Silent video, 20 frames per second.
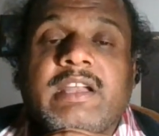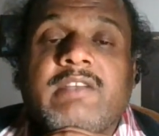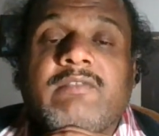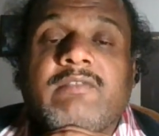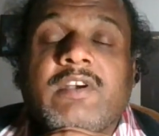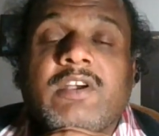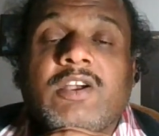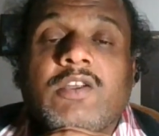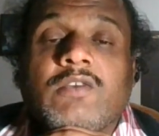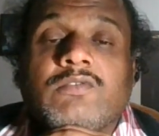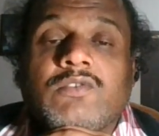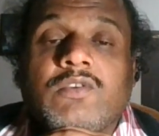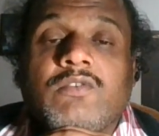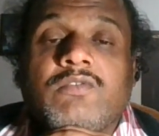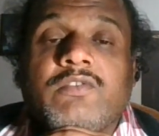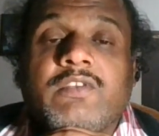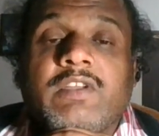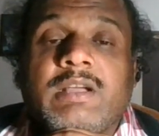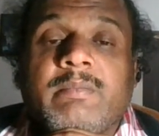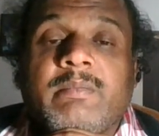in front of
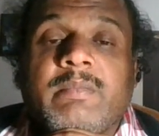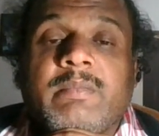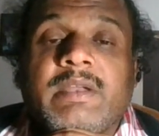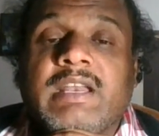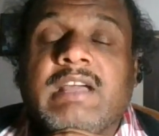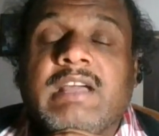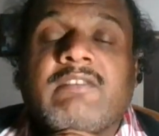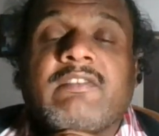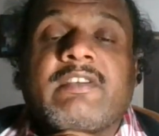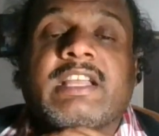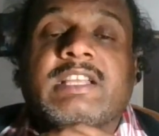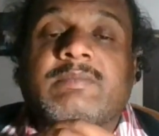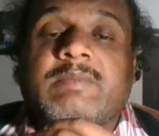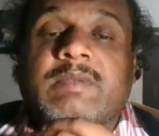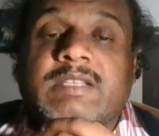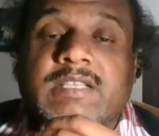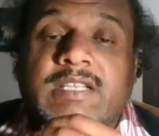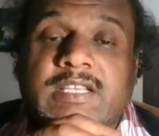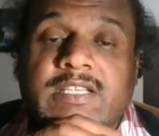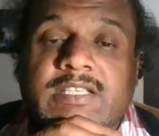software company. Nowadays
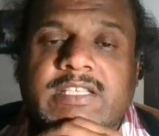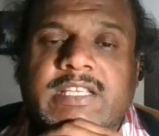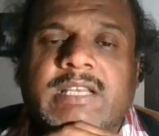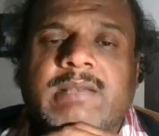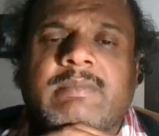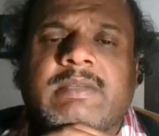basically still